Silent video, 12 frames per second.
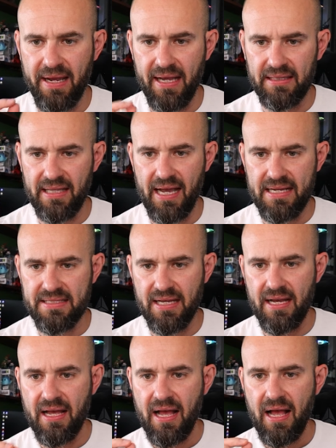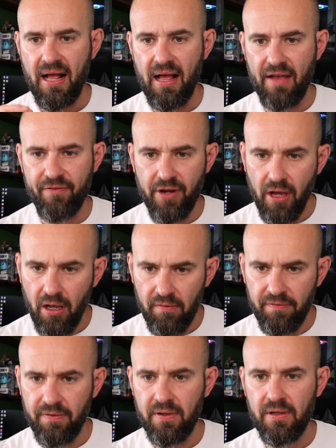by Eliza
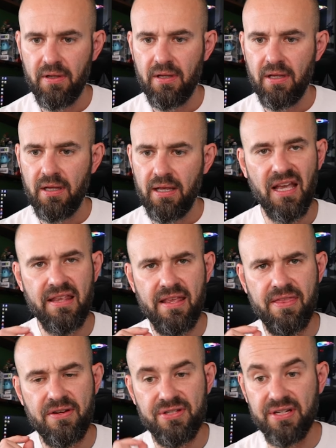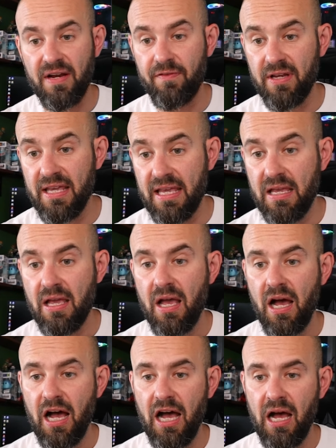Ivanov. And then there's the cover E,
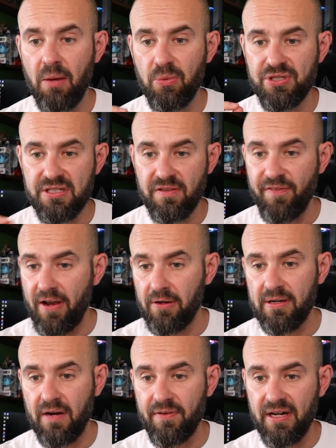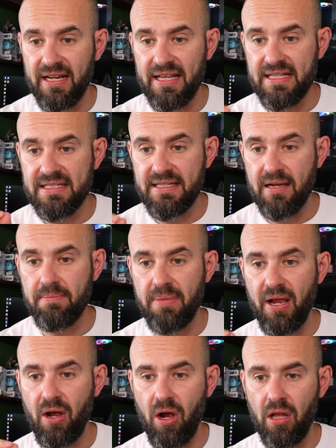um, which is the final cover, and it's done
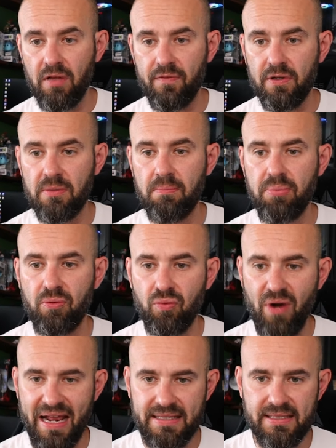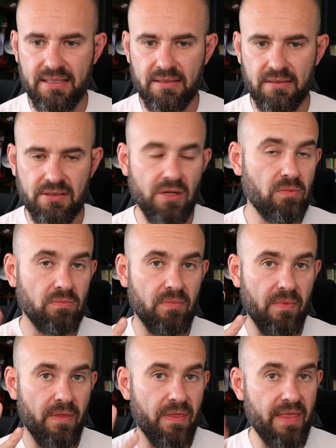by Oliver Brett. So
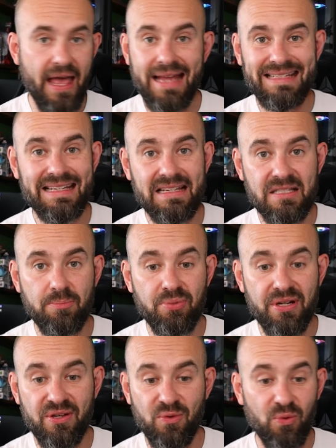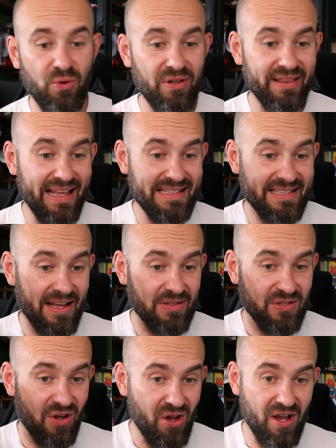that is pretty cool. That
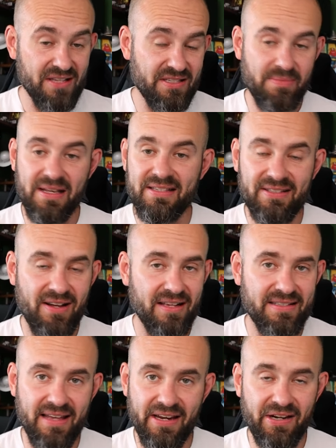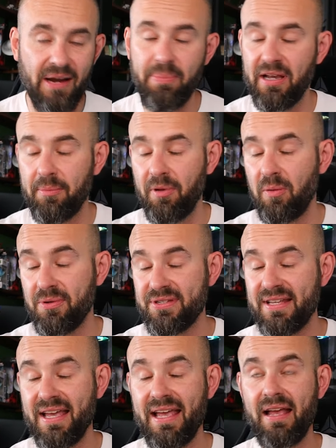sounds awesome. It's Scott Snyder. I pick up
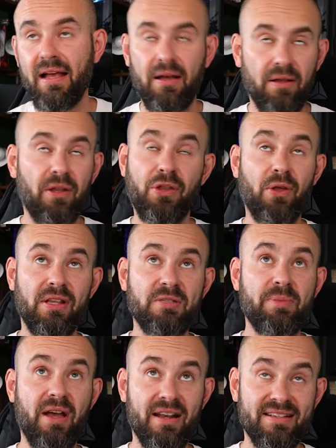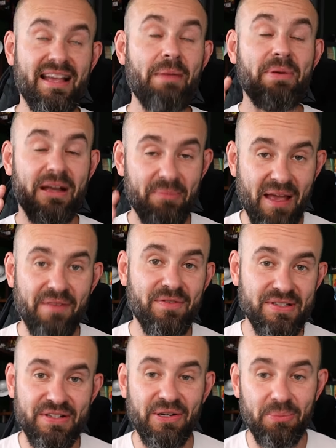almost, oh no, let's be honest. I pick up
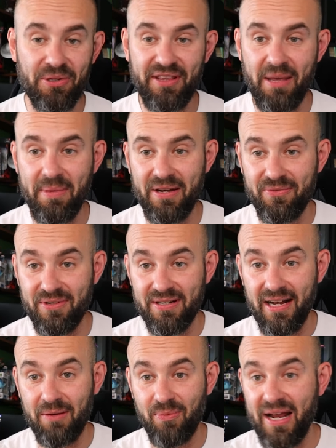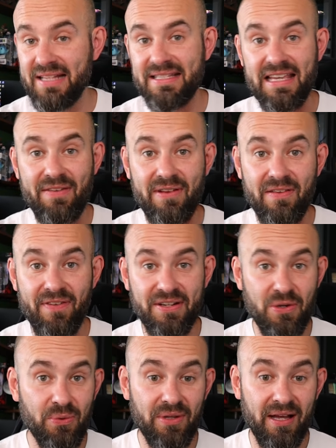every single book that man um, writes, even if
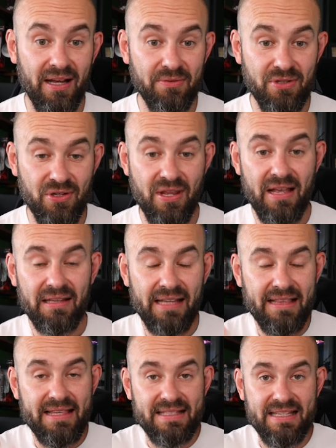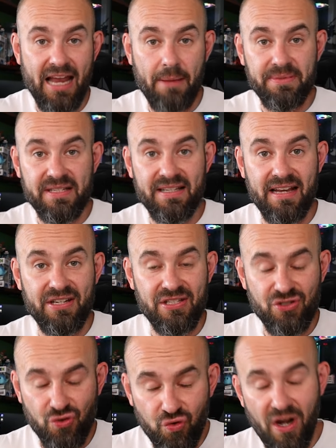I don't um, like the synopsis. I
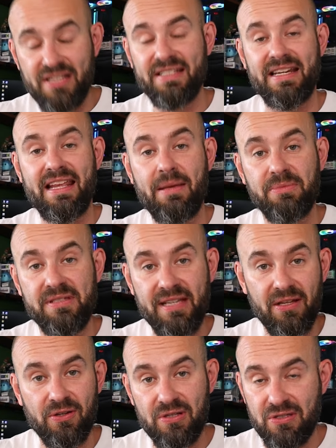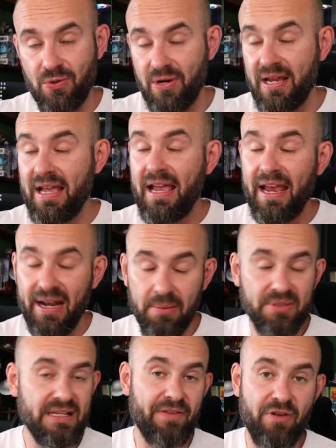just trust in him to tell a good story, and
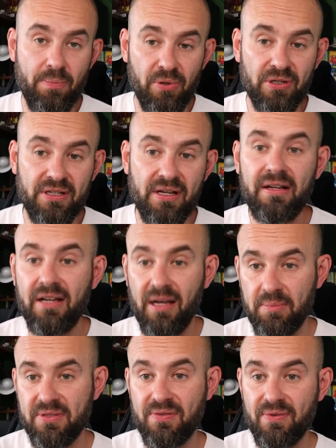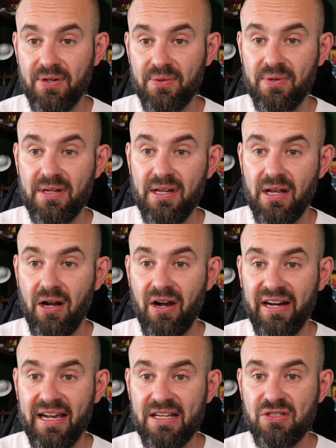almost every book comes through. All
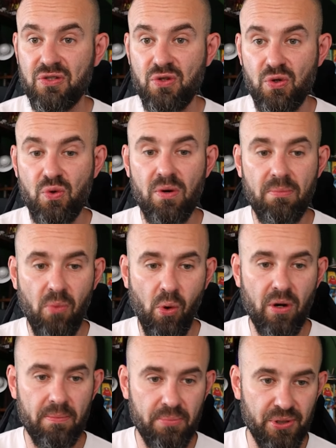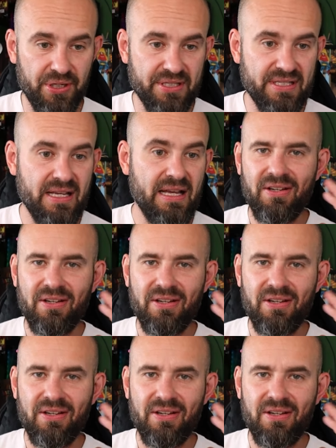right, guys, two more books.